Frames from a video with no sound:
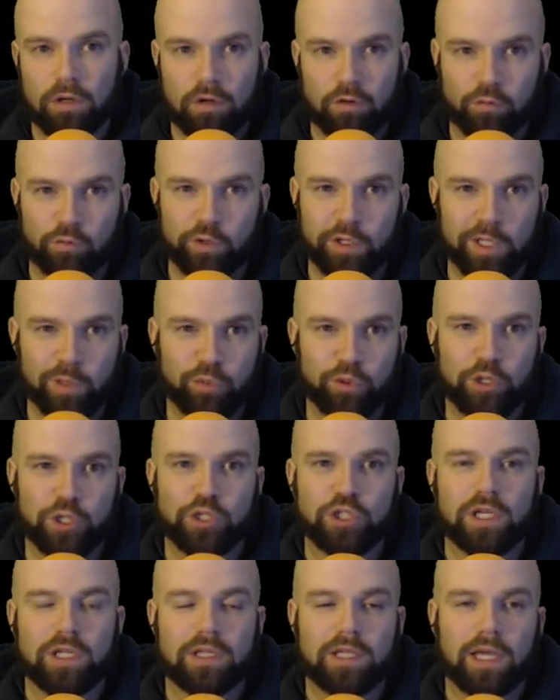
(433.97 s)
Really
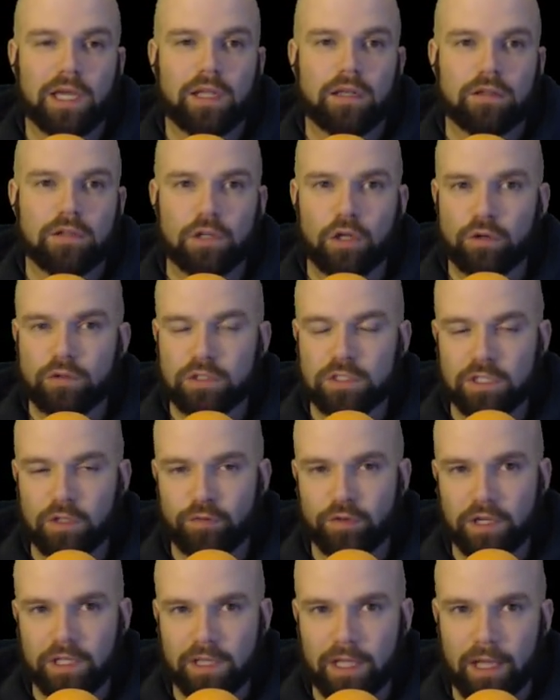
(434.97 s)
appreciate that, you know, stuff
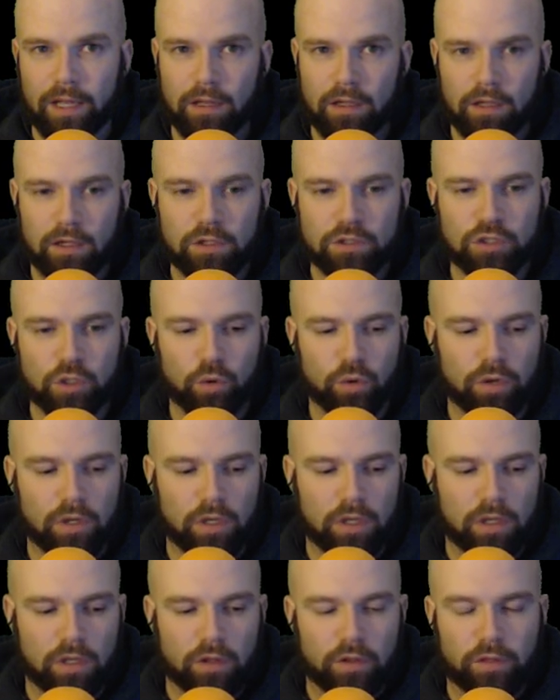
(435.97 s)
like that. So
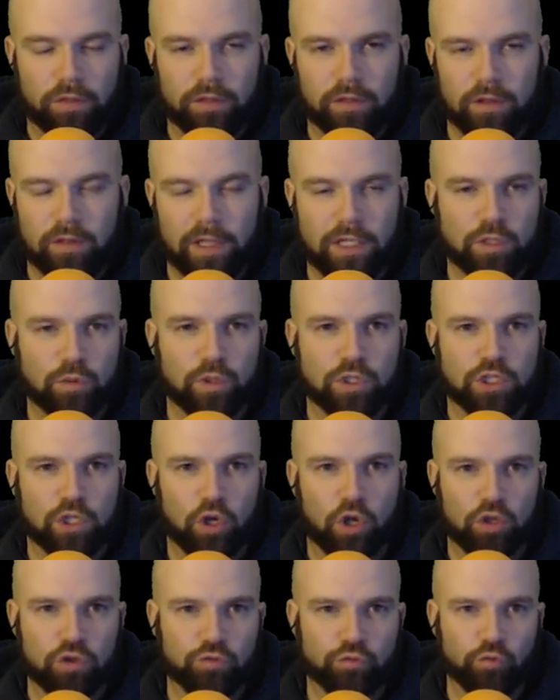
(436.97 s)
that's what's
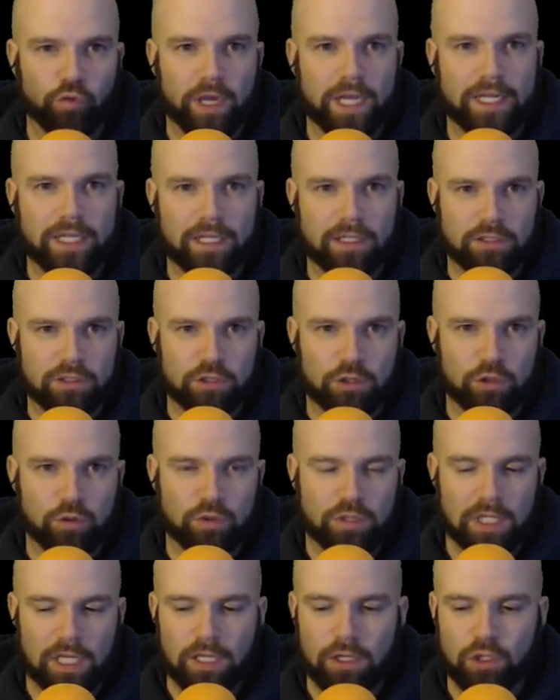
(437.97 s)
called rating. So you
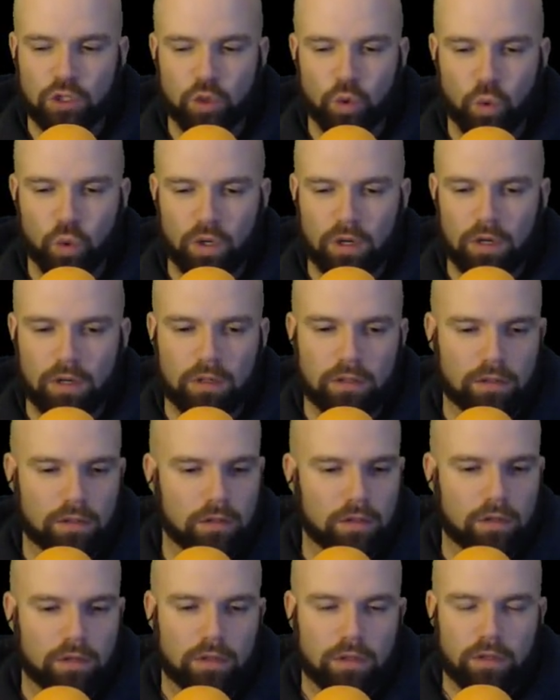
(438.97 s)
take your
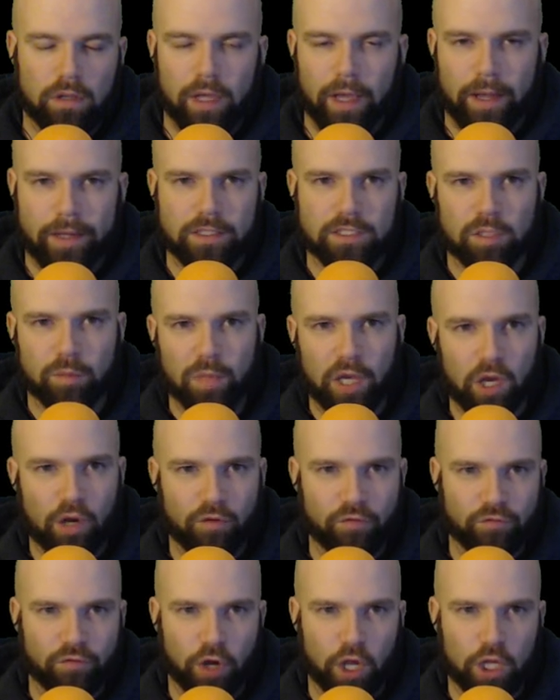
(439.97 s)
X amount of
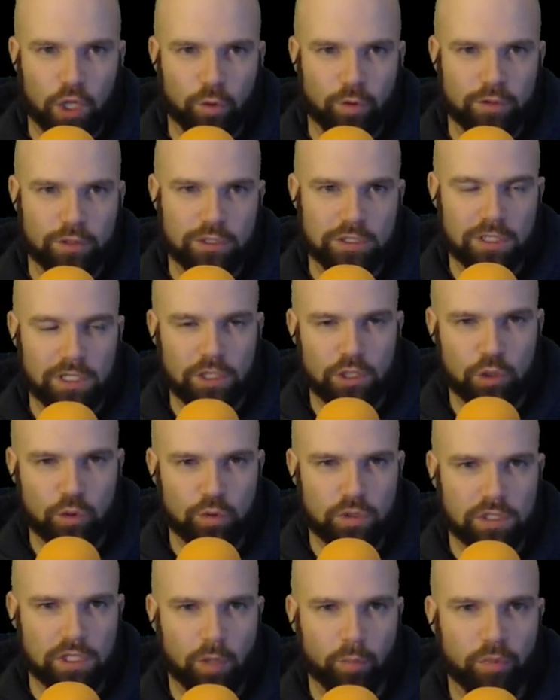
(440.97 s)
followers and you
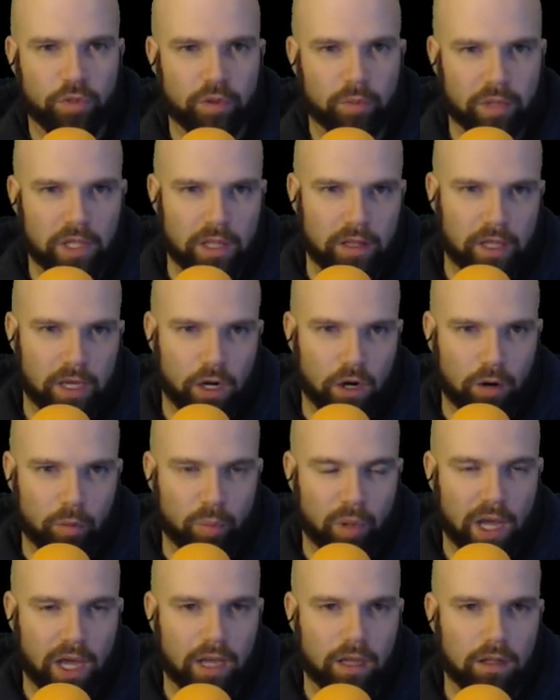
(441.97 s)
dump them in their
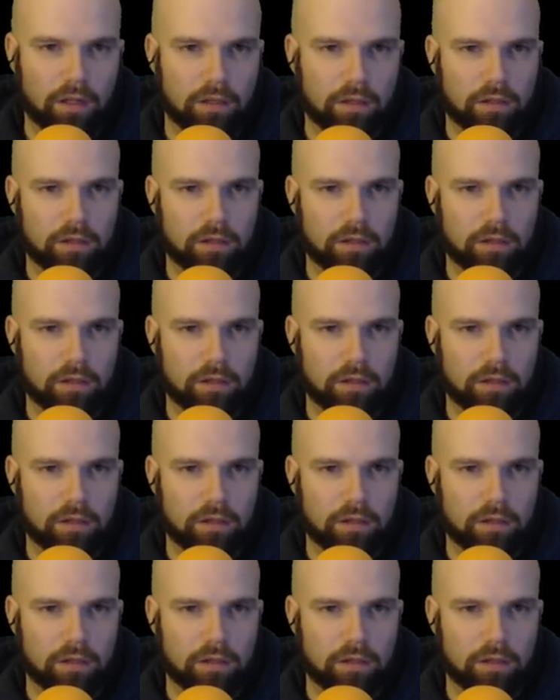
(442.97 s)
pile.